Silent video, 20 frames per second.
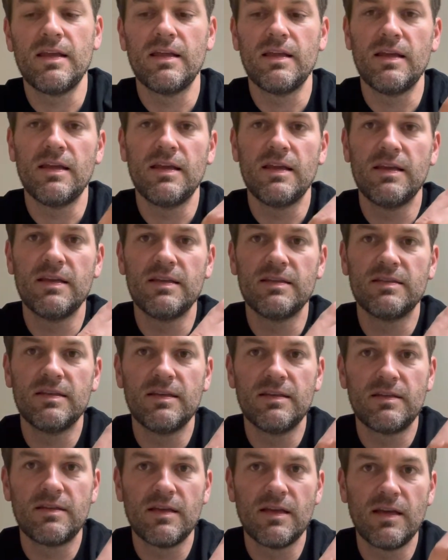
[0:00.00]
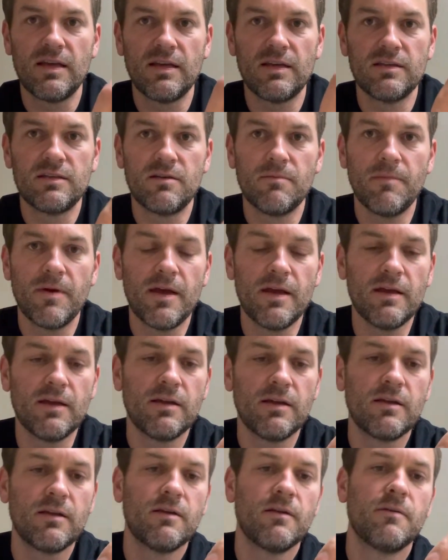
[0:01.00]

easy things to make,